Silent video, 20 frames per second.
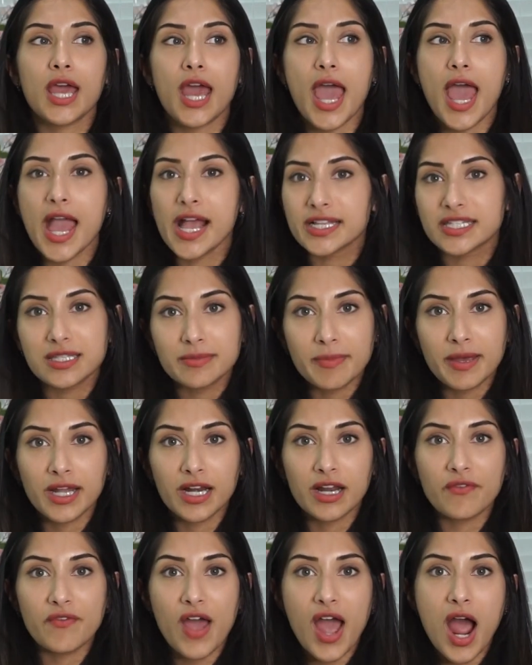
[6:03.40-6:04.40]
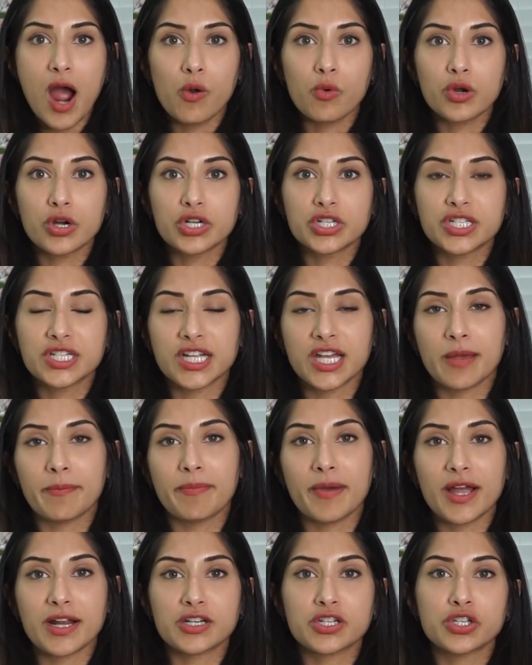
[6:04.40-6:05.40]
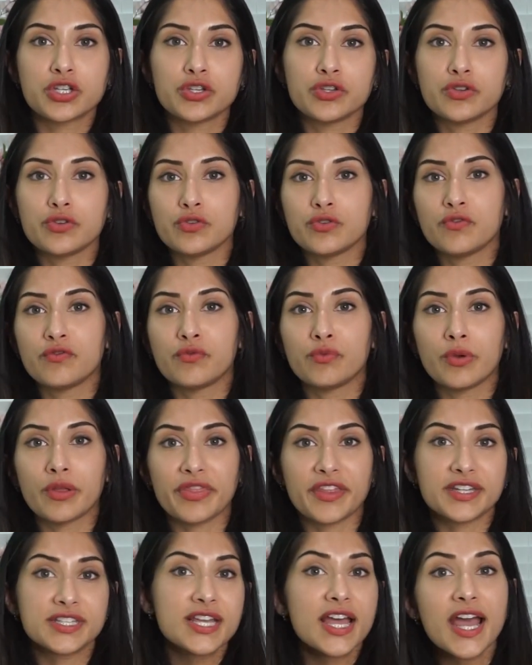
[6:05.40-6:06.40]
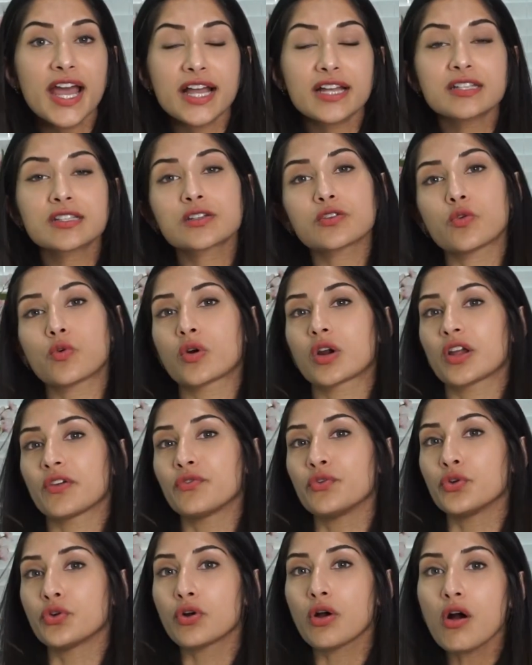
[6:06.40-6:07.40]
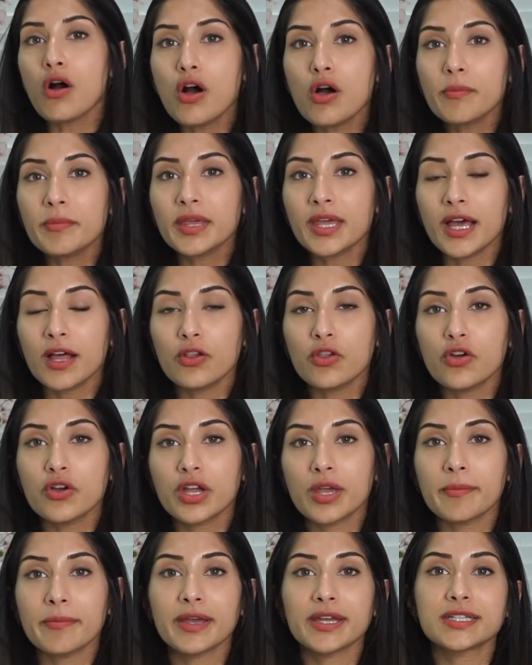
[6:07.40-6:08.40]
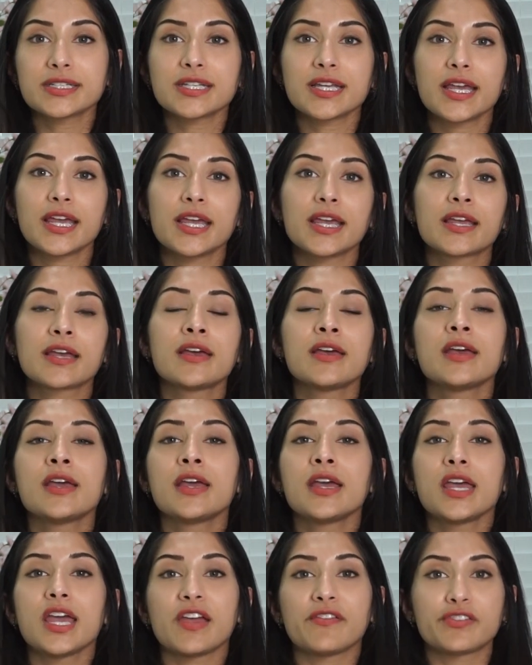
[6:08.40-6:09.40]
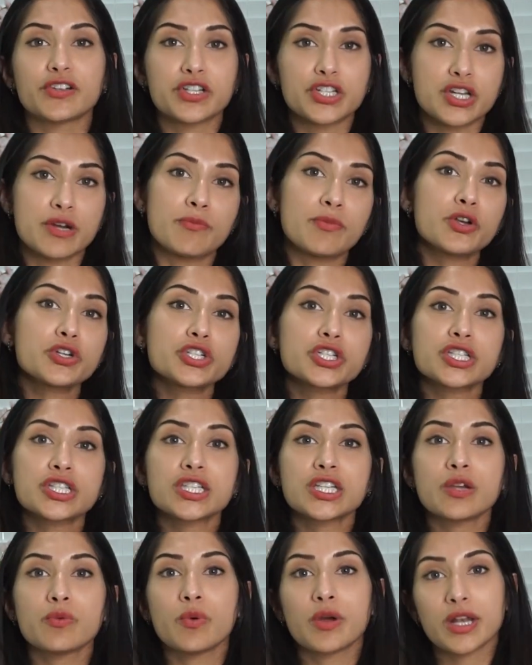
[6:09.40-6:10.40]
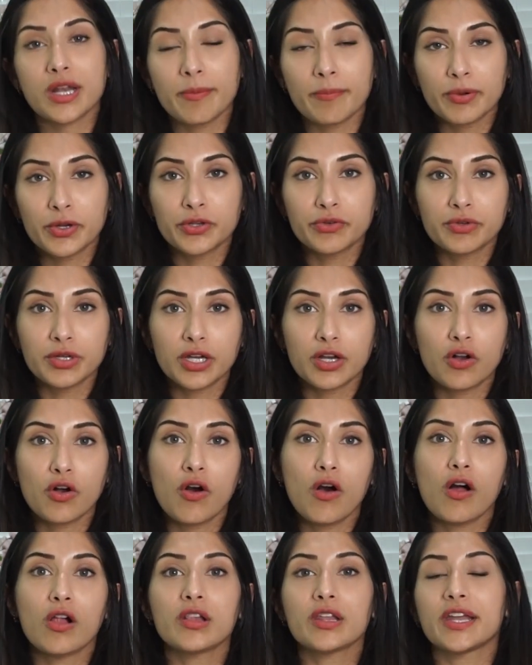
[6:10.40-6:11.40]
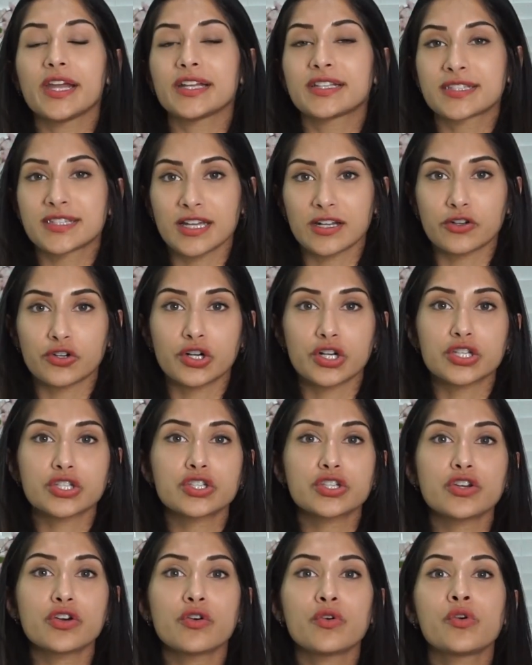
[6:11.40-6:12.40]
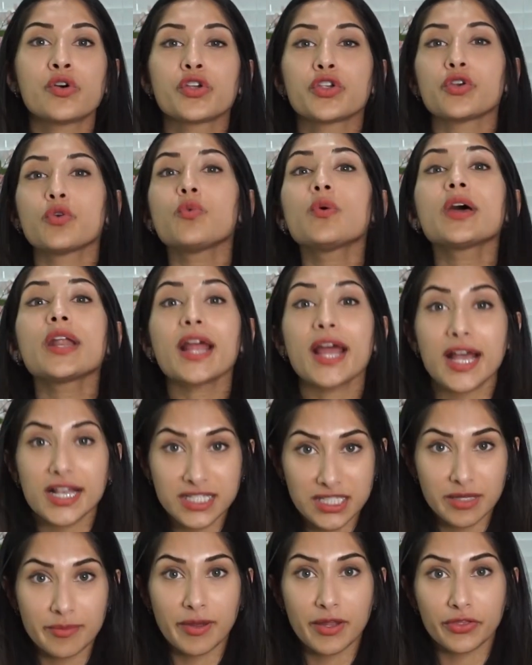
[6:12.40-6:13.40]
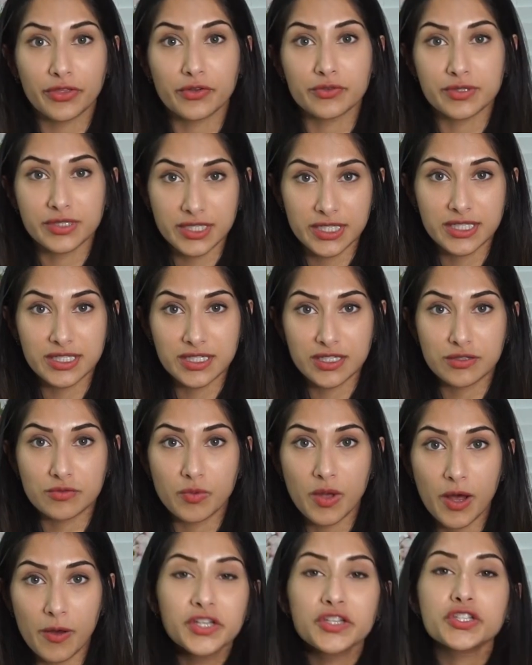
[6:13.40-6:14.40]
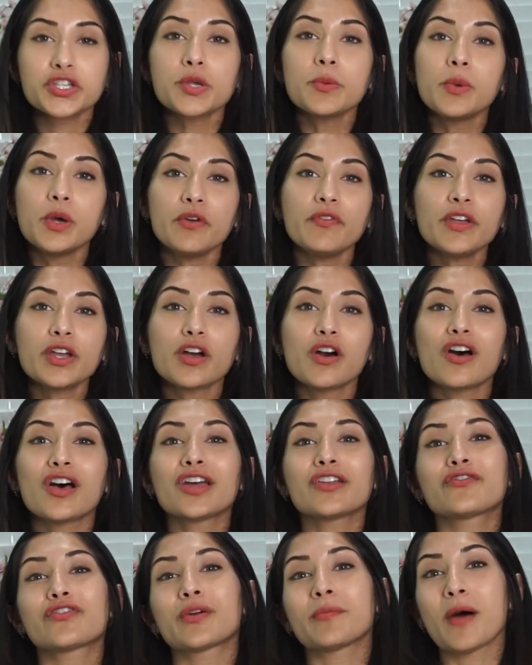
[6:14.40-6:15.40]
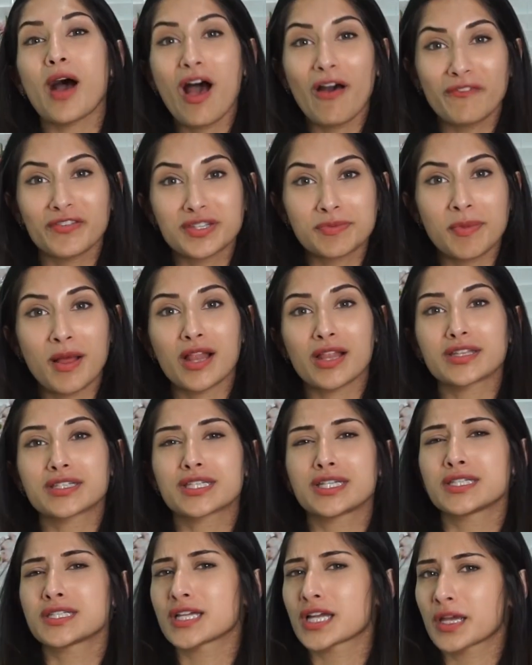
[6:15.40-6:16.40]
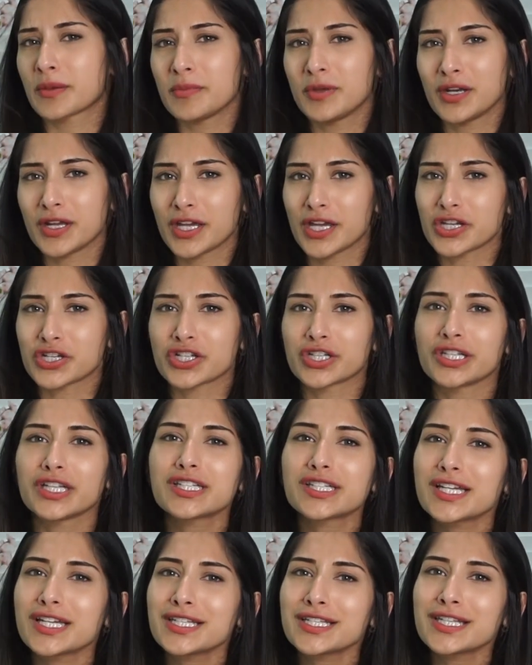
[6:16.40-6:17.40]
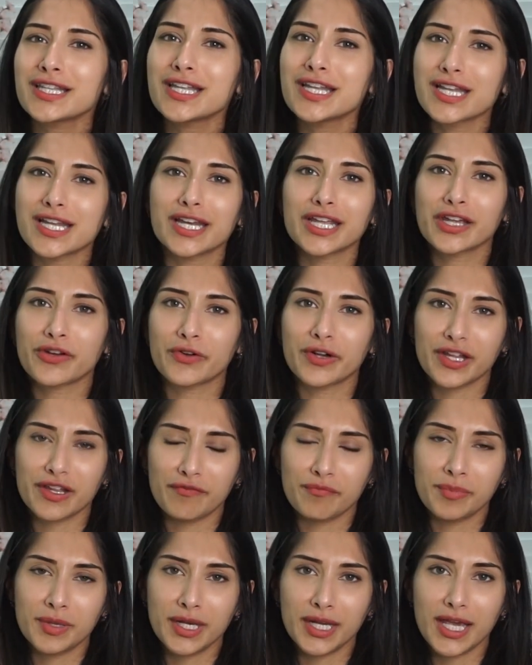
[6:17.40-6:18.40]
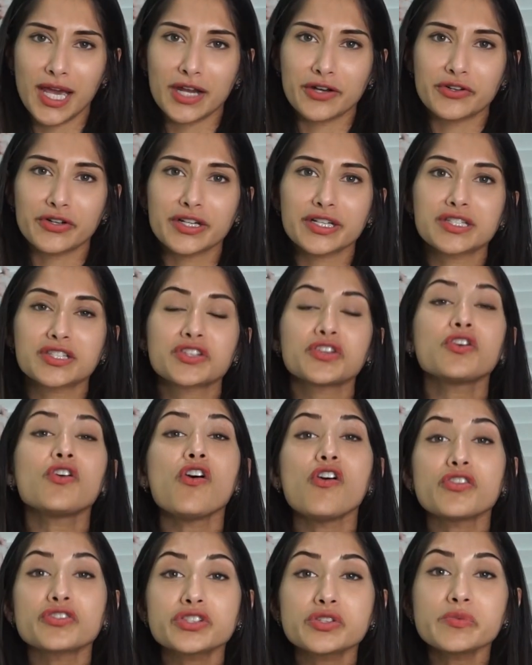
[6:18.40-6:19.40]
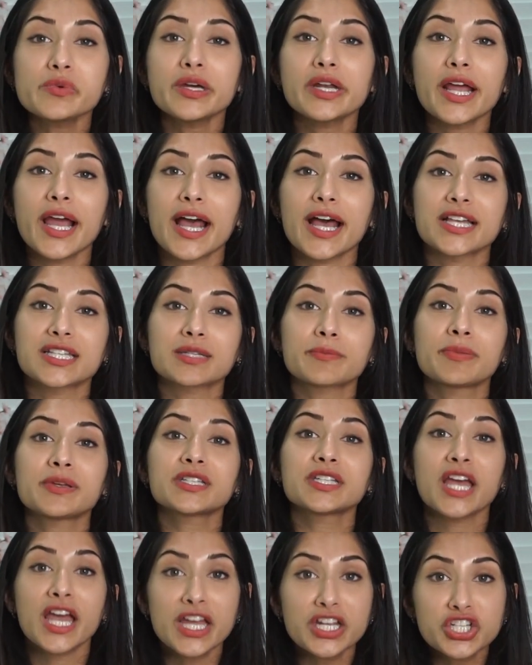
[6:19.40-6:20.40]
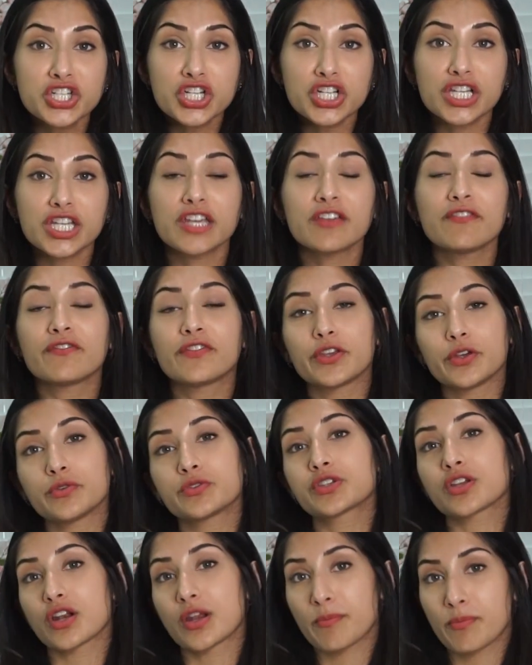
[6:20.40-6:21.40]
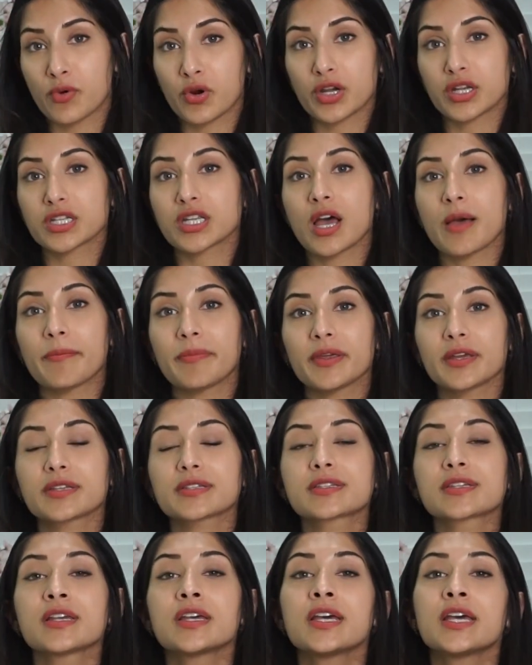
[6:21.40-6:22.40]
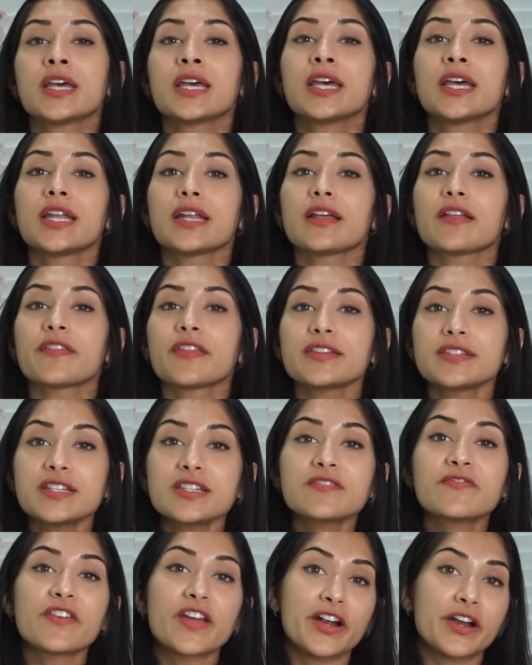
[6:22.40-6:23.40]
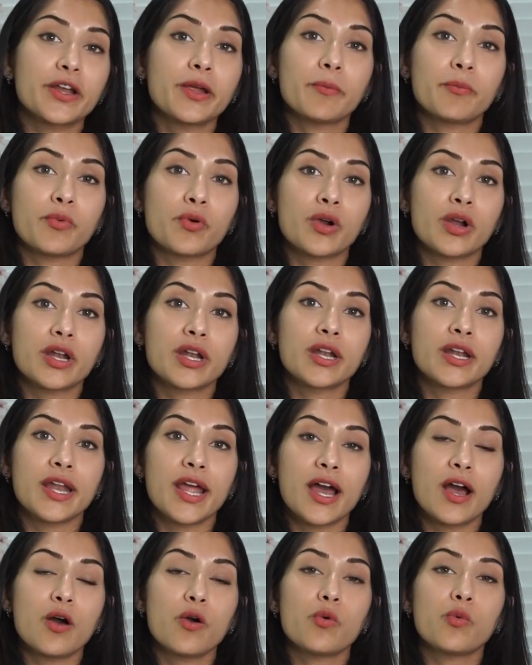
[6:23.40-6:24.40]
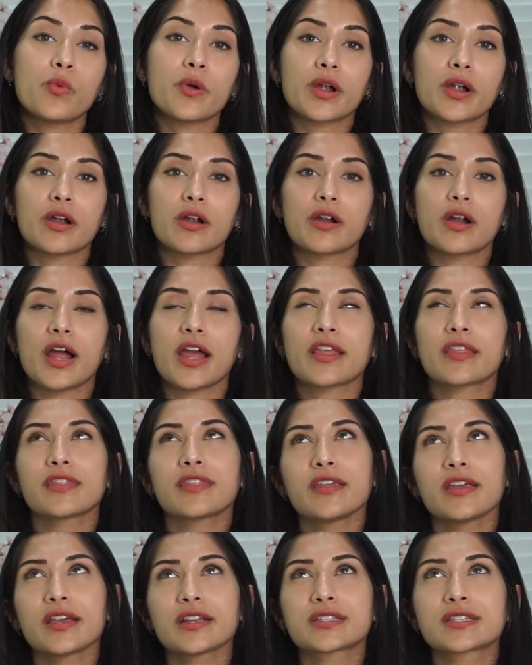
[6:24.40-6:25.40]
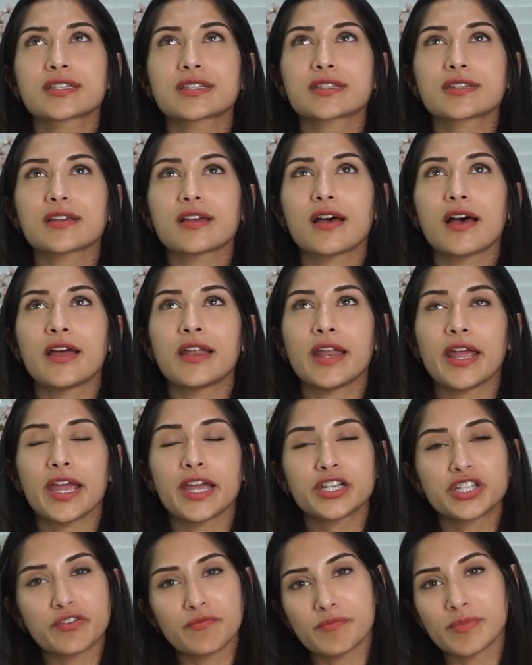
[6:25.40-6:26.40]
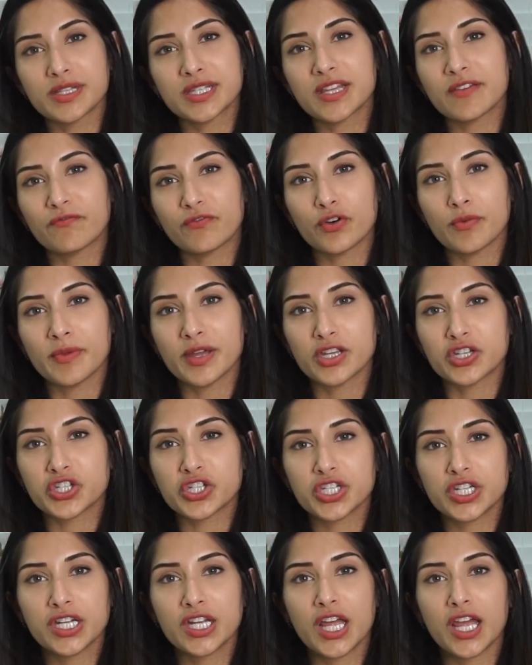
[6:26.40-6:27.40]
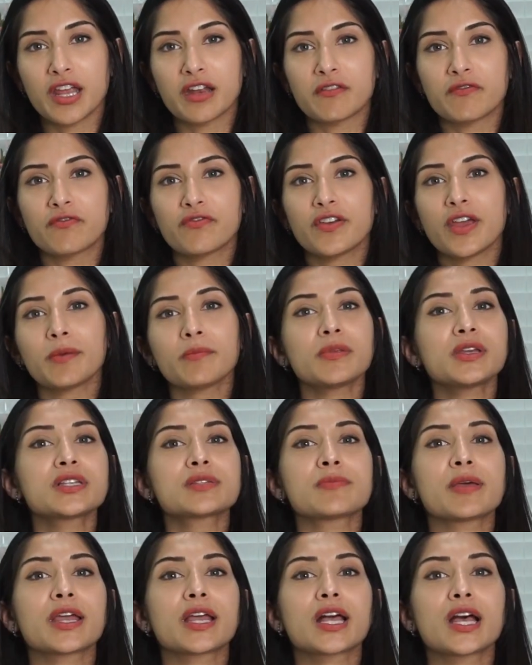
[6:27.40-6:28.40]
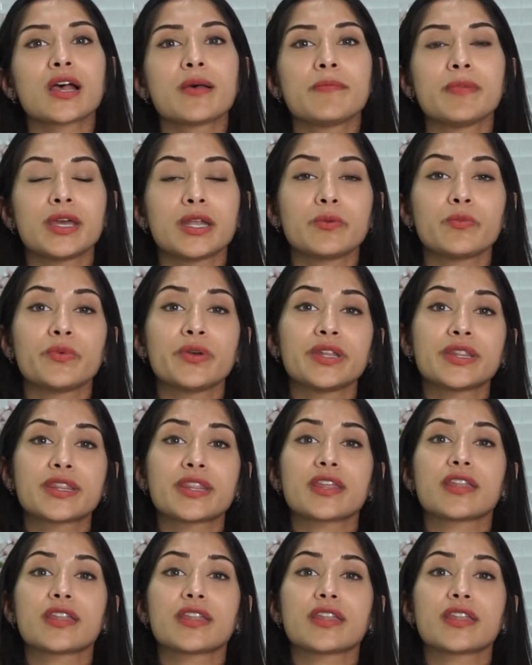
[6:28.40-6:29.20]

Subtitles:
X amount of hours to get back to you with a text, or if you call me, how long it might take, if there's an emergency, what number you can call, etc. So you'll want to ask about those things as well. So moving on from office policies and communication, let's get to the nitty-gritty of pediatrics. You'll also want to ask potentially views on important topics. Now this is very important now, where I think it's an age of misinformation and families might come in with